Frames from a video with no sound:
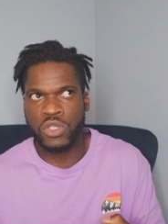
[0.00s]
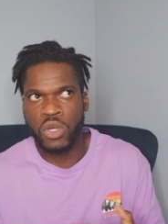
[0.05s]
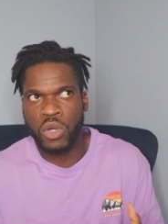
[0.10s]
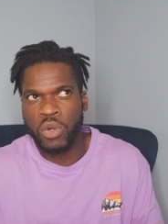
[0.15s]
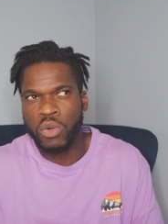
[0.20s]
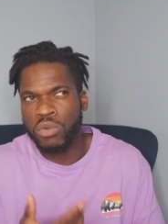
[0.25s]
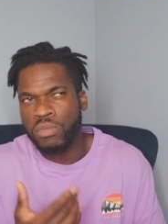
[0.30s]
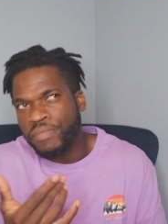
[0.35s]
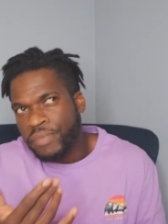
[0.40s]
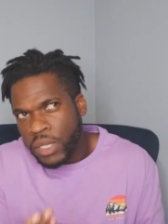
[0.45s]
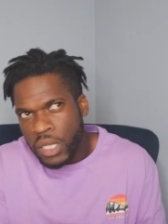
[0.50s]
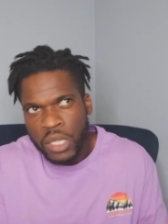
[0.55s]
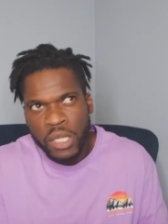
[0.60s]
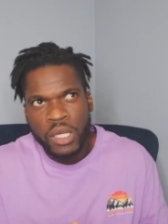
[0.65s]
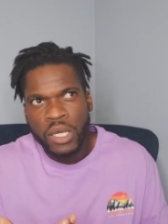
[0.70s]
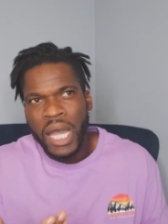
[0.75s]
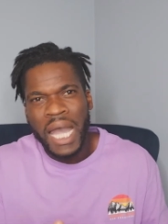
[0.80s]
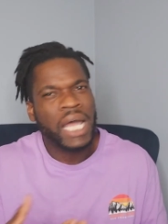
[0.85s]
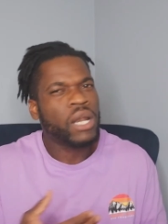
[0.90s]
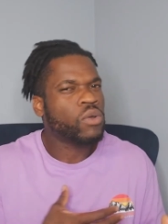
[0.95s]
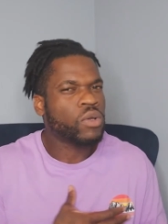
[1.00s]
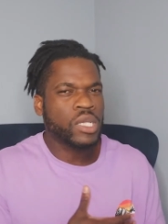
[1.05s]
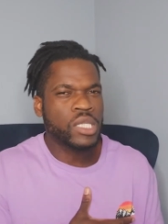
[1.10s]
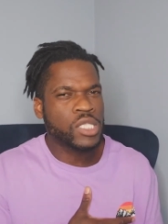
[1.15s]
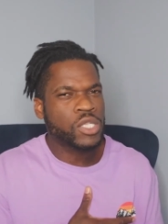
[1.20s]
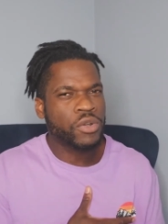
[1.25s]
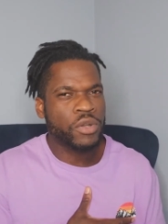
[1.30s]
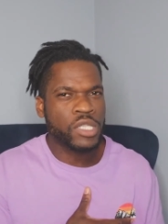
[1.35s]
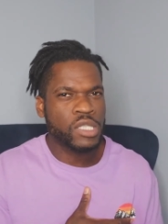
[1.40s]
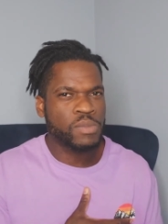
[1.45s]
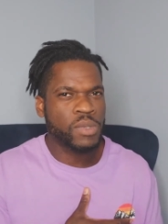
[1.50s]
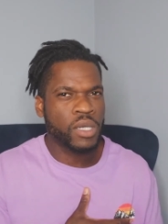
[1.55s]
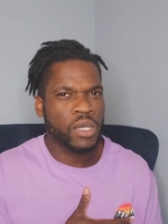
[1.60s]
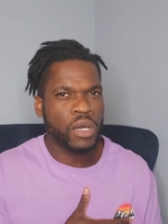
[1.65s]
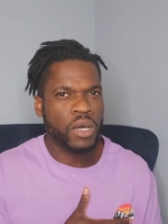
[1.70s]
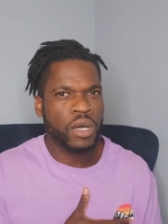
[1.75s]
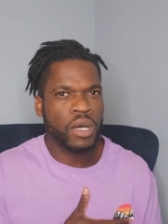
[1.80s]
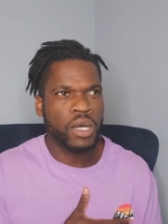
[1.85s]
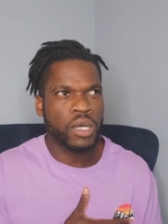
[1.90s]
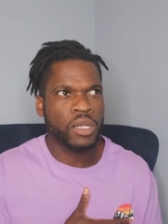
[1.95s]
So I don't consider it to be
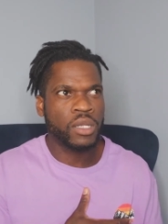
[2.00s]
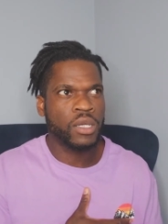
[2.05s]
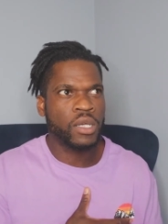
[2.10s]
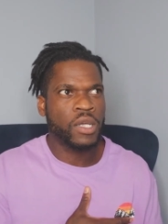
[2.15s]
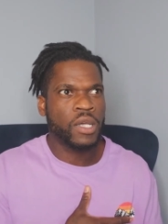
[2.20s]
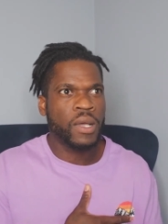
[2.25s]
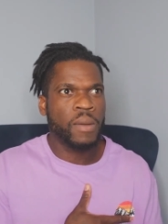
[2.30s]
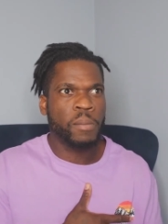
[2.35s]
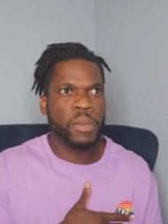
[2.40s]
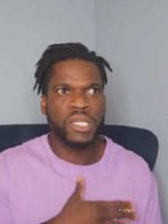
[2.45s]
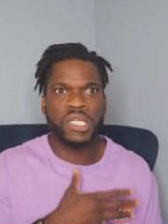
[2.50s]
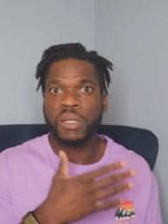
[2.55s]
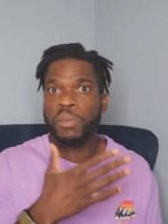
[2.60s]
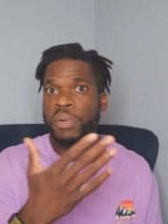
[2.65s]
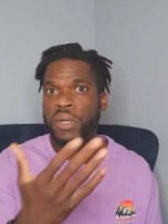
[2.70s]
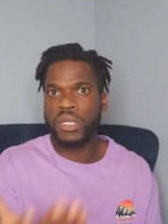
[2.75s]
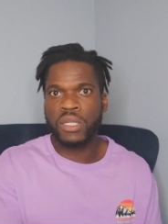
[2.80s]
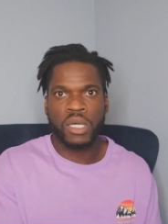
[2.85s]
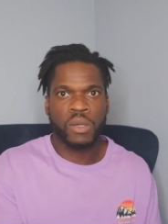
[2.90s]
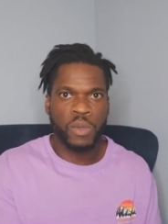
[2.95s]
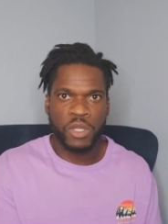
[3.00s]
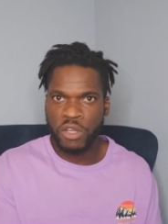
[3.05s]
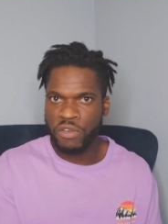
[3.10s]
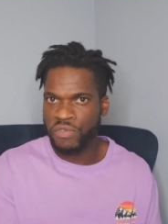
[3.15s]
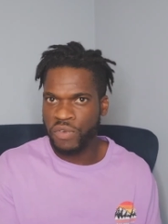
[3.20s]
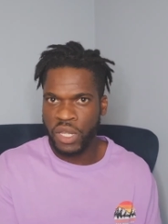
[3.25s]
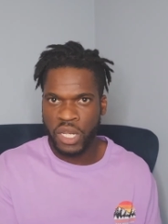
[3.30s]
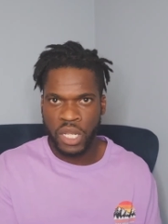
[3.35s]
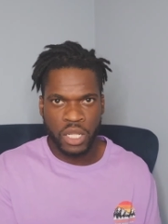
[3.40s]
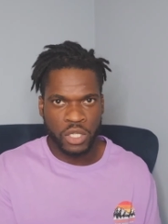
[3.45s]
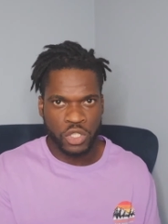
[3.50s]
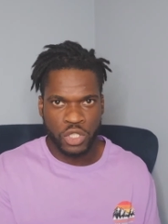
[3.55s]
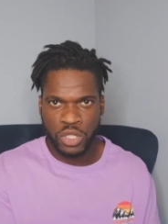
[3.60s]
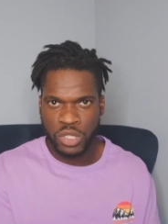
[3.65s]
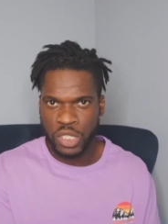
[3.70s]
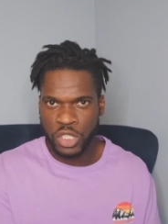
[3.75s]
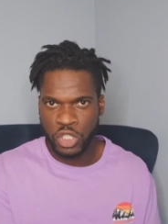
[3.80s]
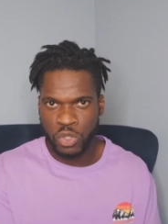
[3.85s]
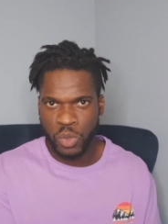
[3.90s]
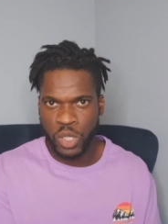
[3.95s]
a con, but depending on what your
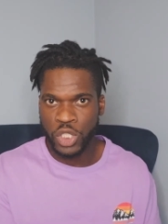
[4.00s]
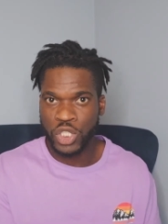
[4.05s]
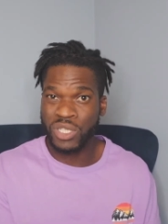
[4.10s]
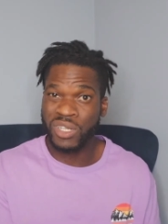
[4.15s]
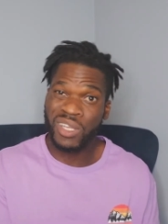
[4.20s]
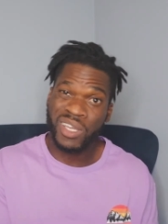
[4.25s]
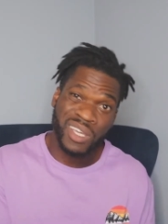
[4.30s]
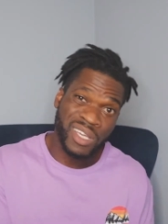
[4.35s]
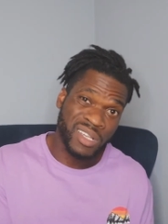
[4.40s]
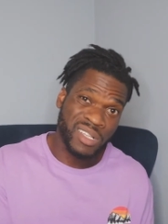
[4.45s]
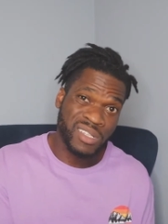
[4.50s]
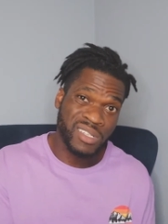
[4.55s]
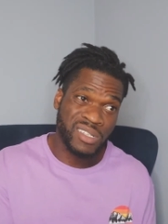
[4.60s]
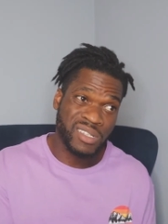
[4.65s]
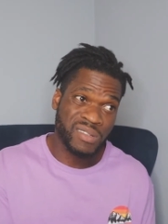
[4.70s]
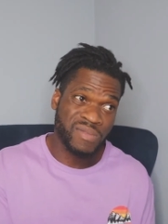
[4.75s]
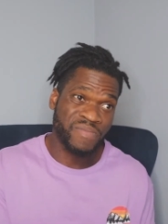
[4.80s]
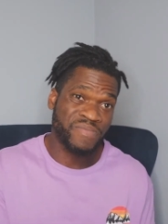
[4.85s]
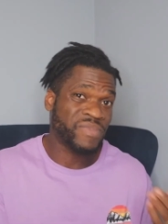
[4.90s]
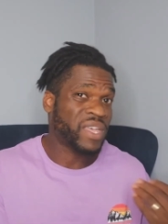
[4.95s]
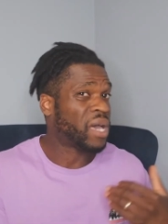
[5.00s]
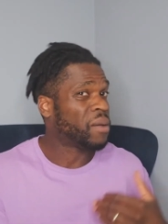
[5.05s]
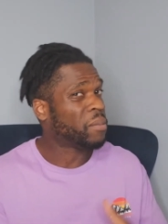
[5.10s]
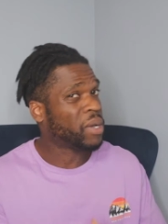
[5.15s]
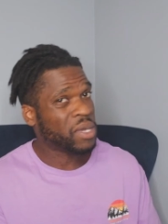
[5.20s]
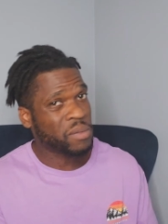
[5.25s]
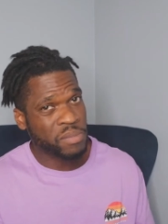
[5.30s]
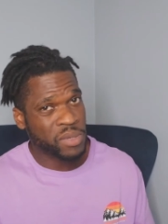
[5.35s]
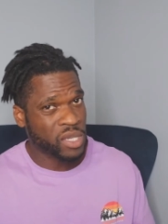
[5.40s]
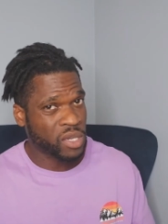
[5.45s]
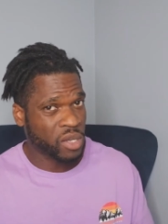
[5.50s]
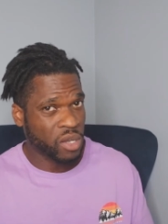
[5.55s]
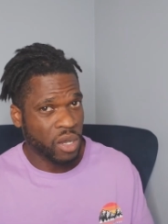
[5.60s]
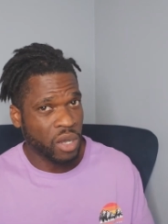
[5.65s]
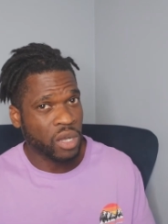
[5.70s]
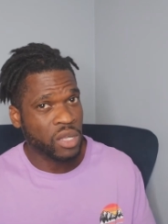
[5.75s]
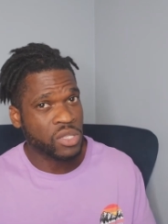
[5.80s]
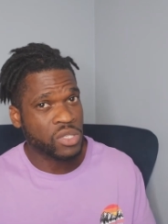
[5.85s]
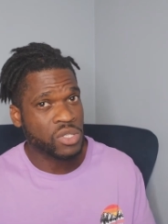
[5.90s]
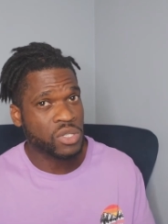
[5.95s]
financial situation is, that might be a
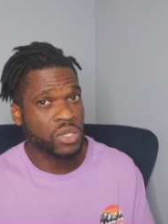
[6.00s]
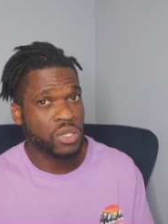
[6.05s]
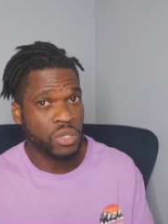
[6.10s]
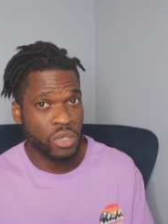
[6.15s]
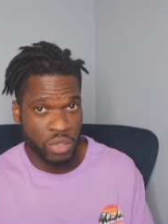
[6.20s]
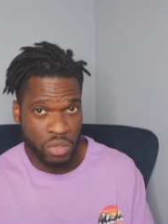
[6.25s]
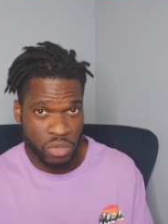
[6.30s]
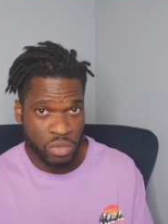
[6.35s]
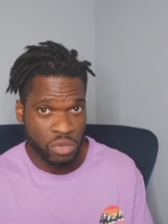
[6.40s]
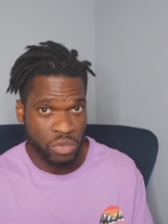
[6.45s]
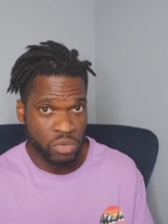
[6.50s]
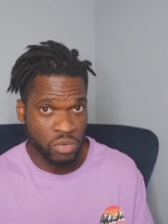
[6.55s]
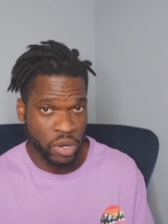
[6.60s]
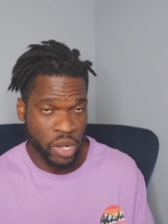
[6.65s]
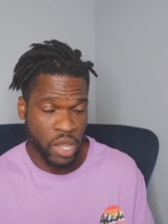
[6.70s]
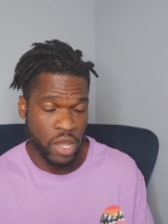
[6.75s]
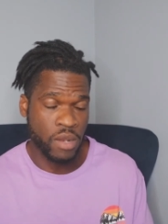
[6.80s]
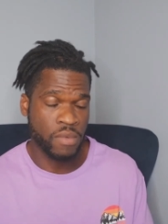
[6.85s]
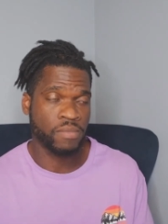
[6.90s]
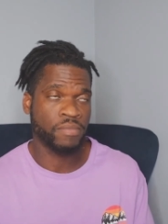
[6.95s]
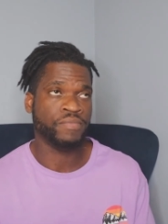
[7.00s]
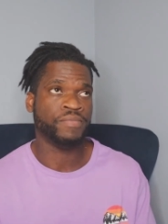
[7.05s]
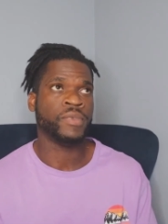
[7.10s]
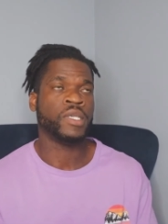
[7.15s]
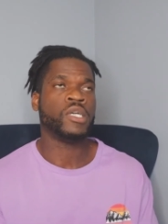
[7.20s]
con to you, right?